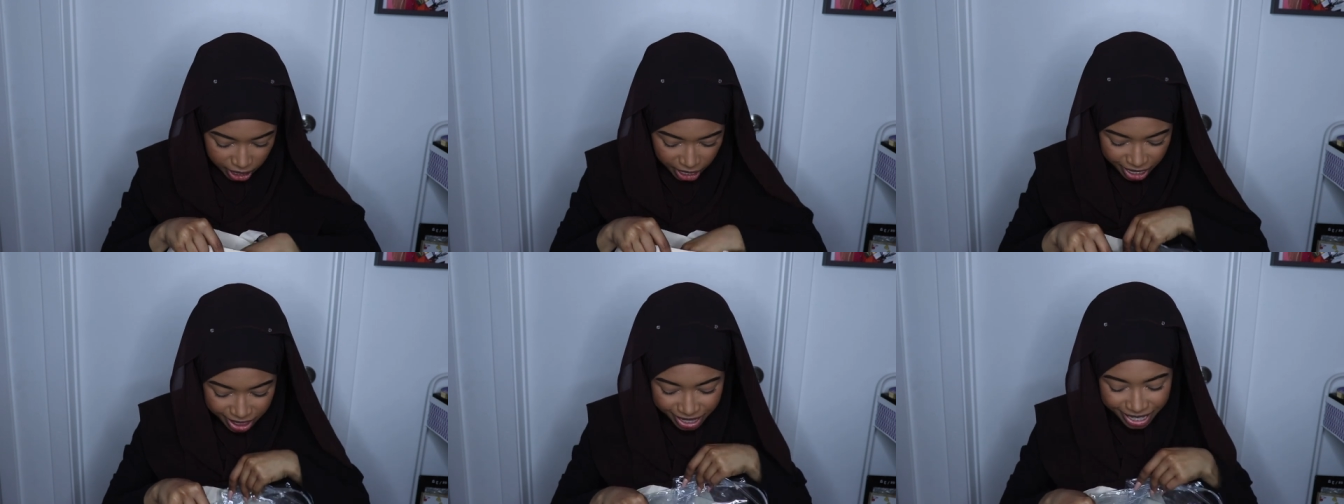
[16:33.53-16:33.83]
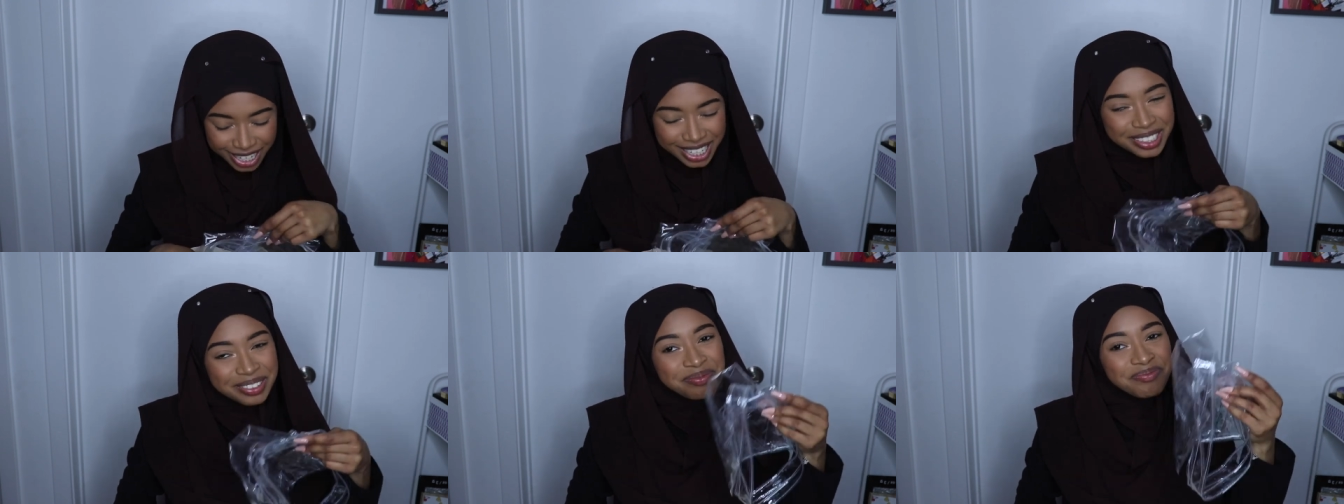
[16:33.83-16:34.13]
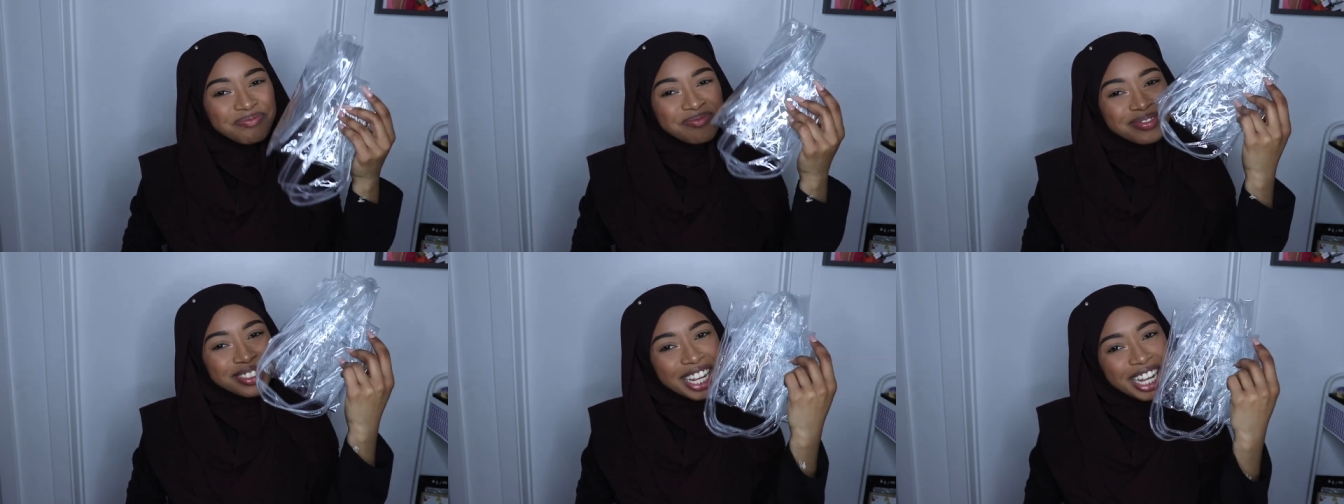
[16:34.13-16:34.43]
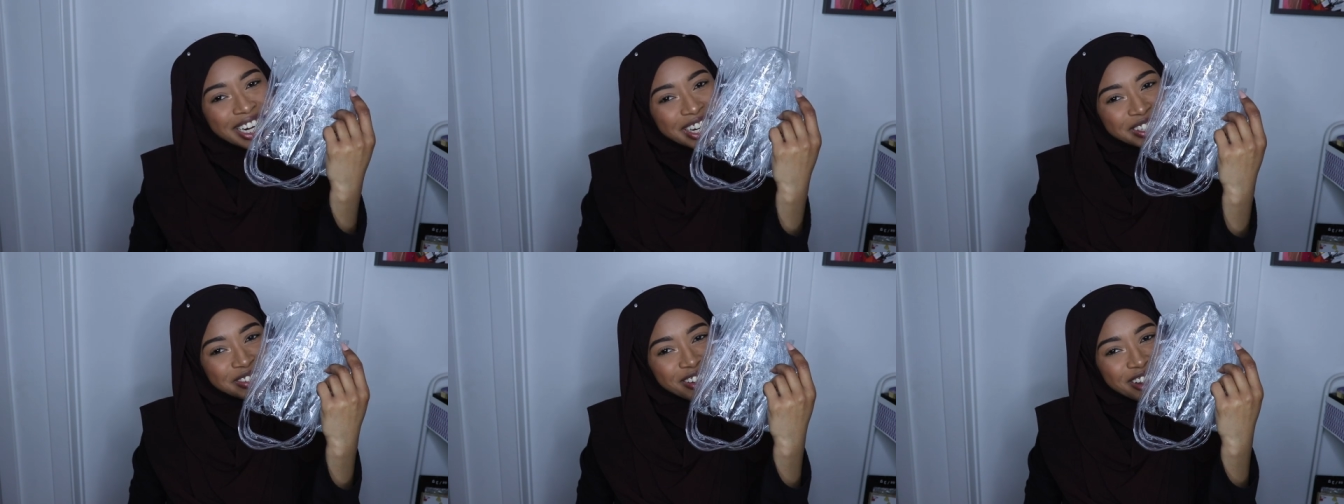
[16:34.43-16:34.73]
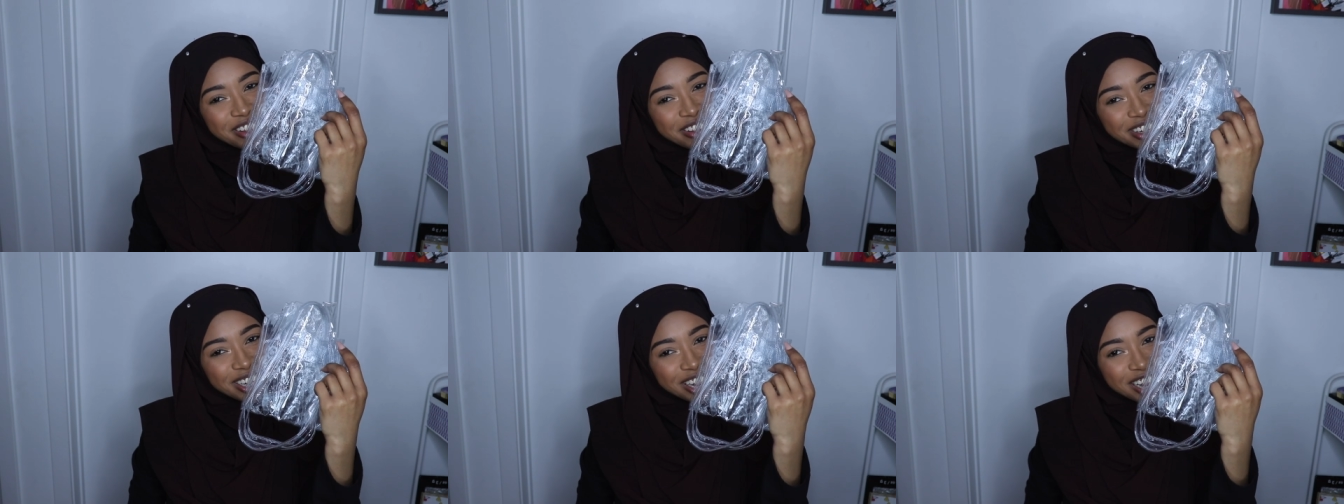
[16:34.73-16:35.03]
And then Here's
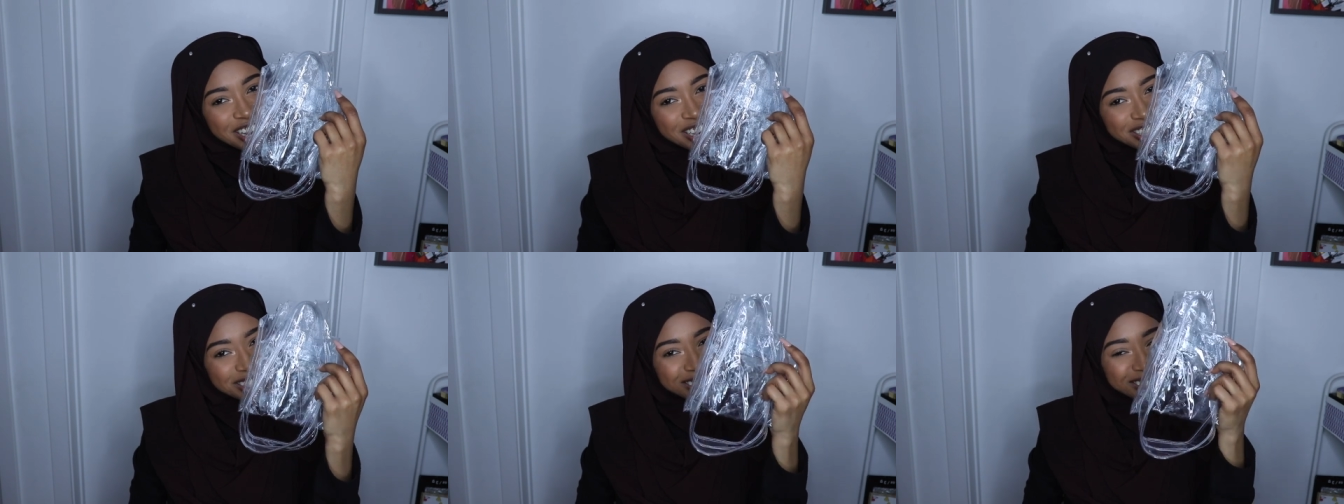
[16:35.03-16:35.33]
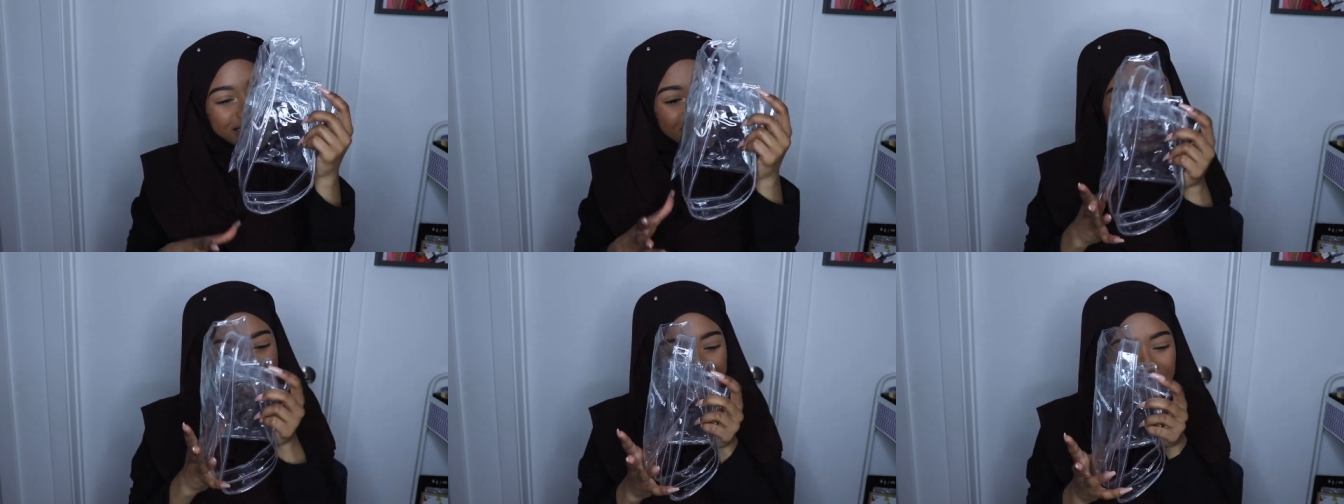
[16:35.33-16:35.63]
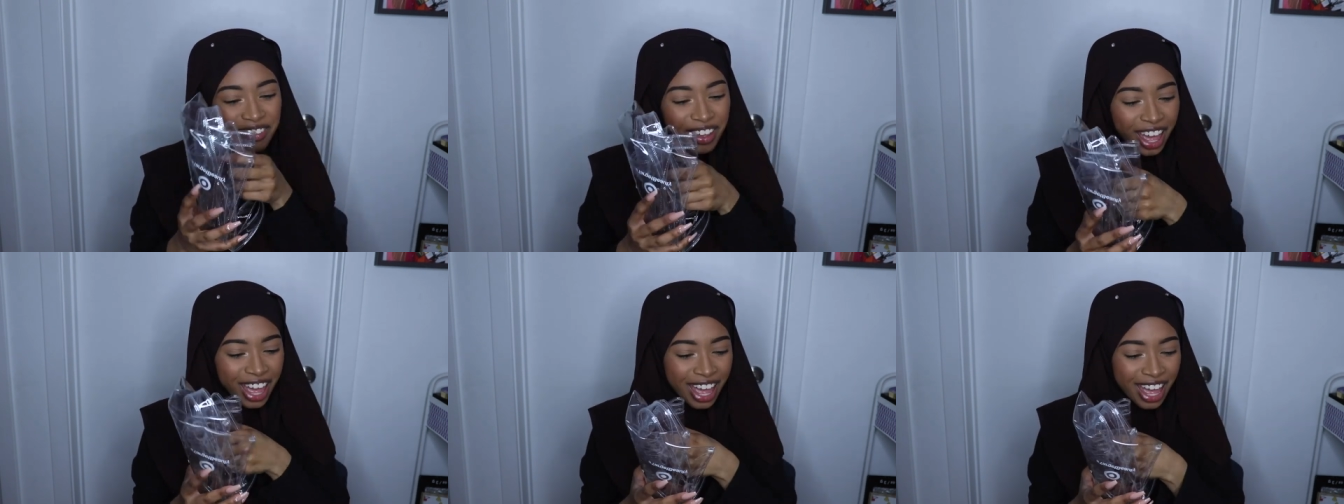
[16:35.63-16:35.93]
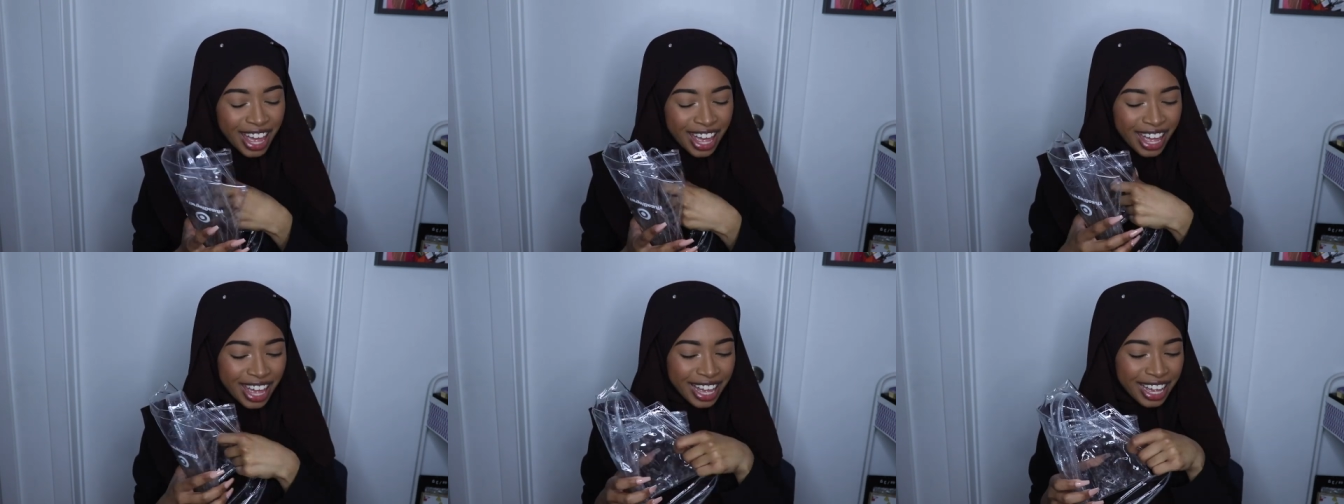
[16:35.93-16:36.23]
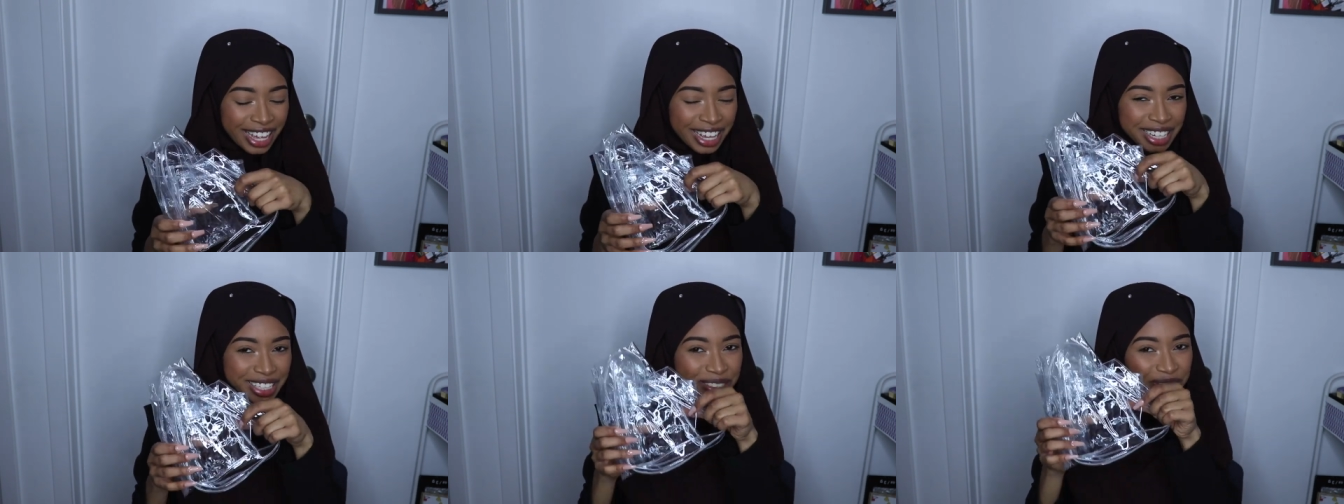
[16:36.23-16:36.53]
my other Target
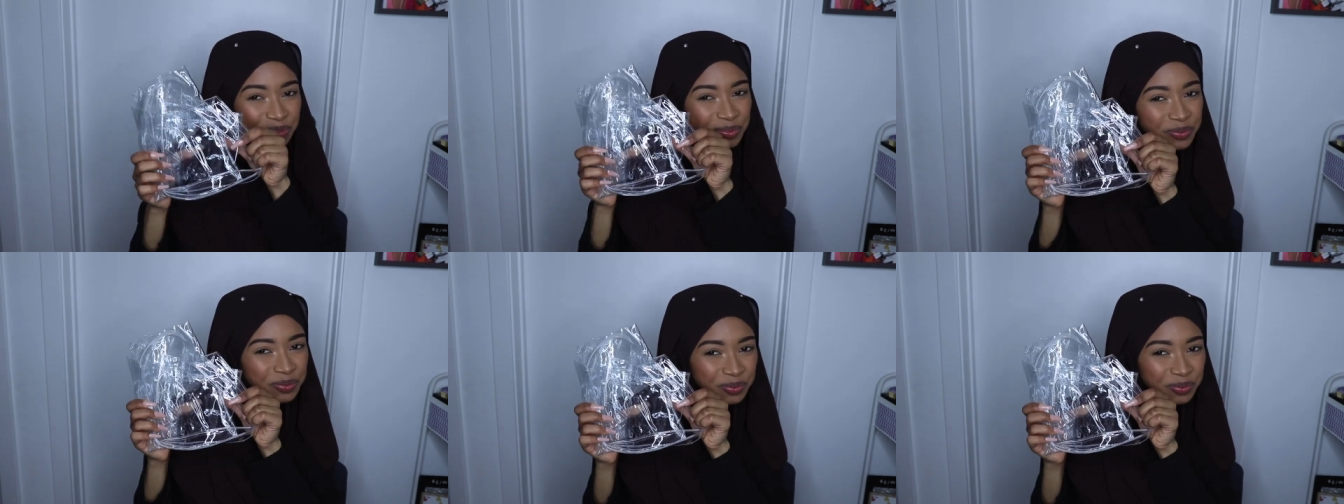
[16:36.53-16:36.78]
bag.